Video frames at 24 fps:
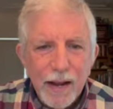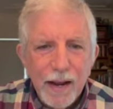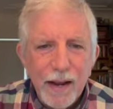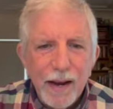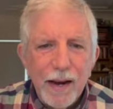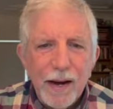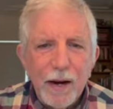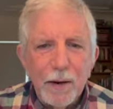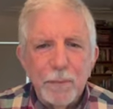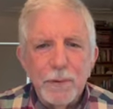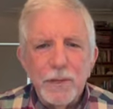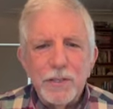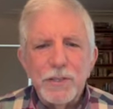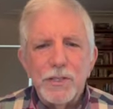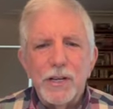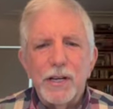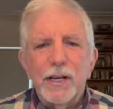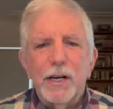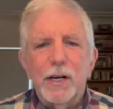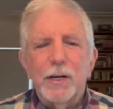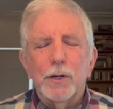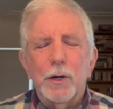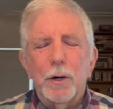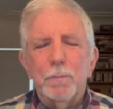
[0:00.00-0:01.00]
Here we
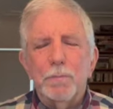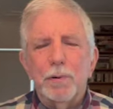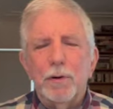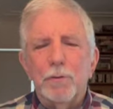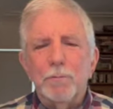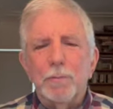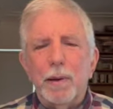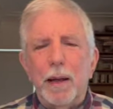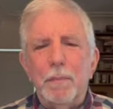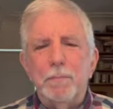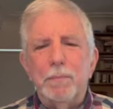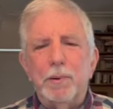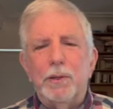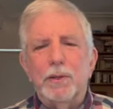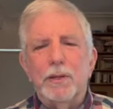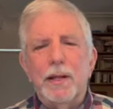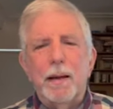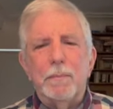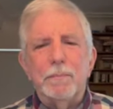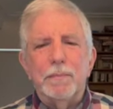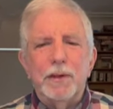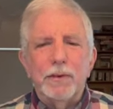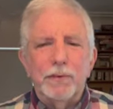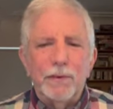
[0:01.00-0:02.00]
see a group of people
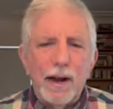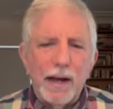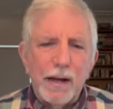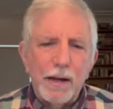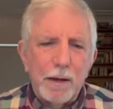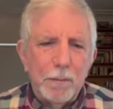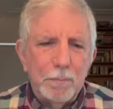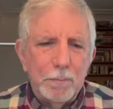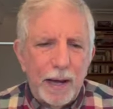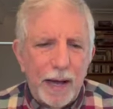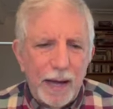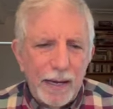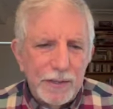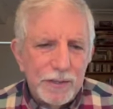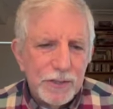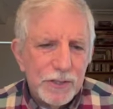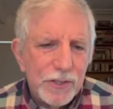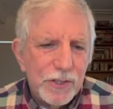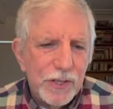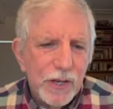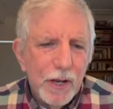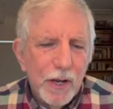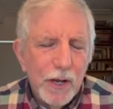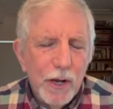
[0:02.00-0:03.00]
named the
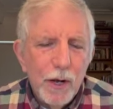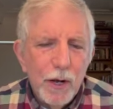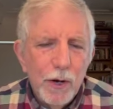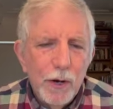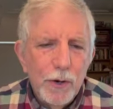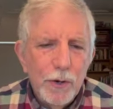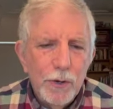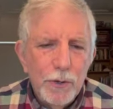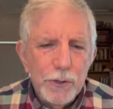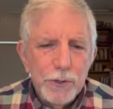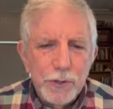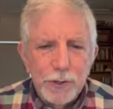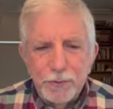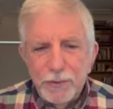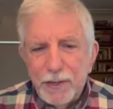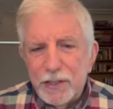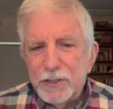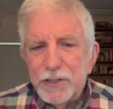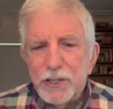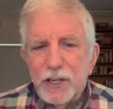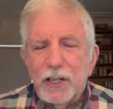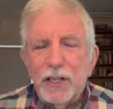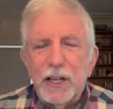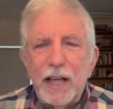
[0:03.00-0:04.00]
Rechabites, whose
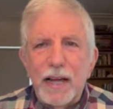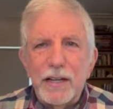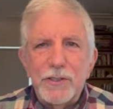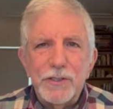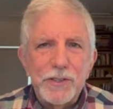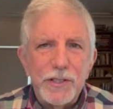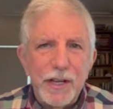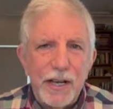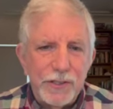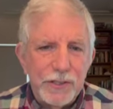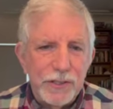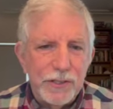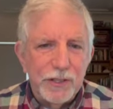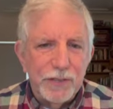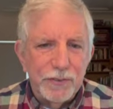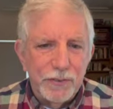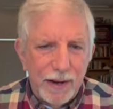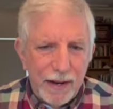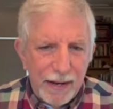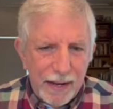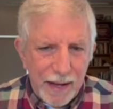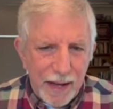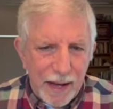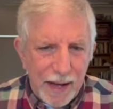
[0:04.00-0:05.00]
original ancestor,
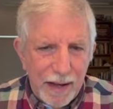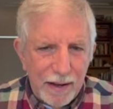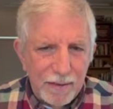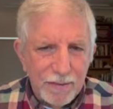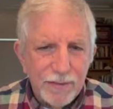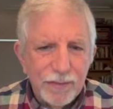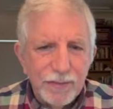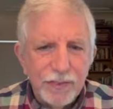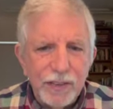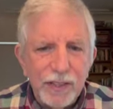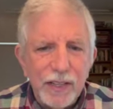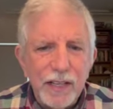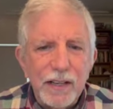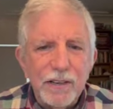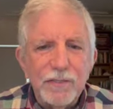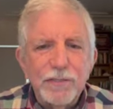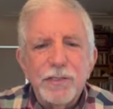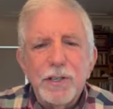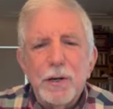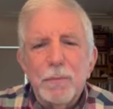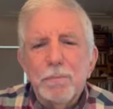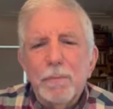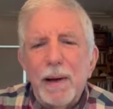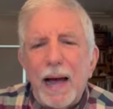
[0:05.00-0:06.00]
Rechav, lived
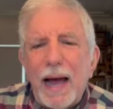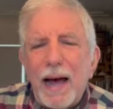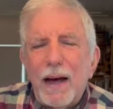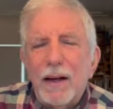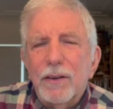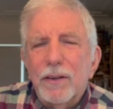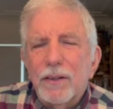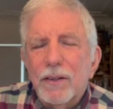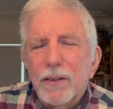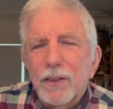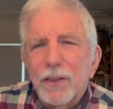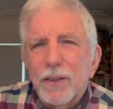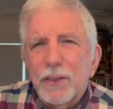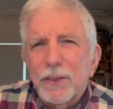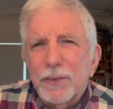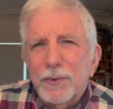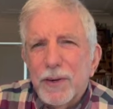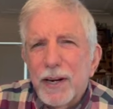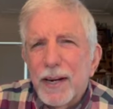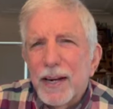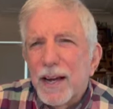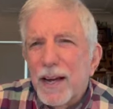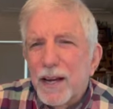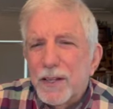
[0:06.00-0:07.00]
about
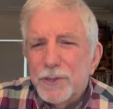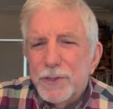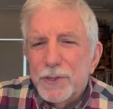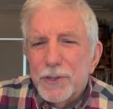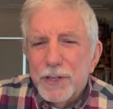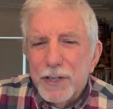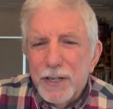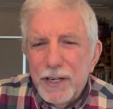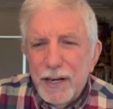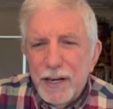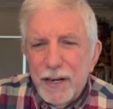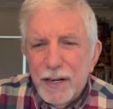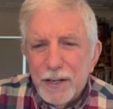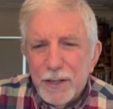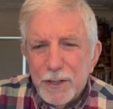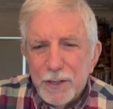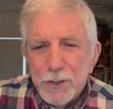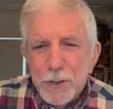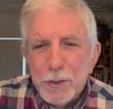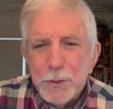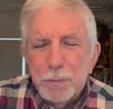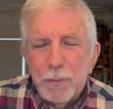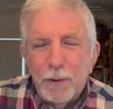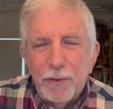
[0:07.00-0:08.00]
300
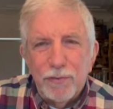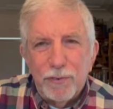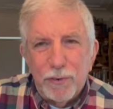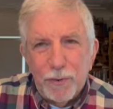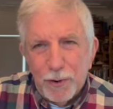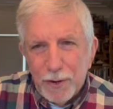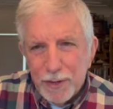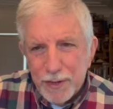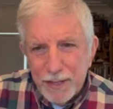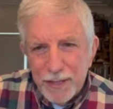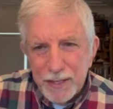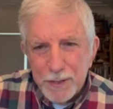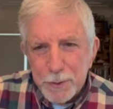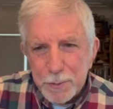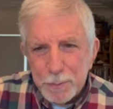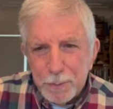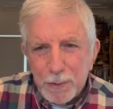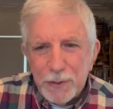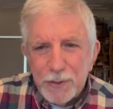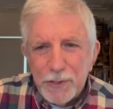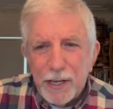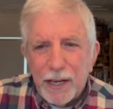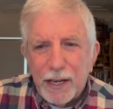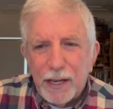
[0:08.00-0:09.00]
years before this
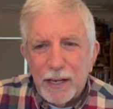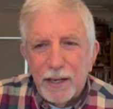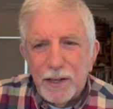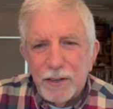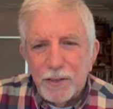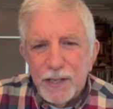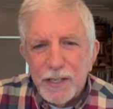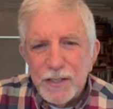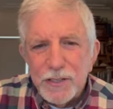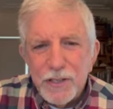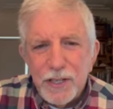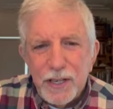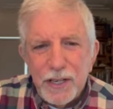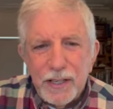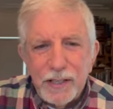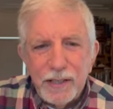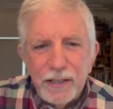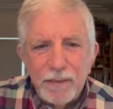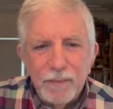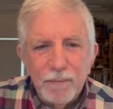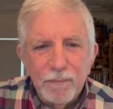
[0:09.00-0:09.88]
particular incident.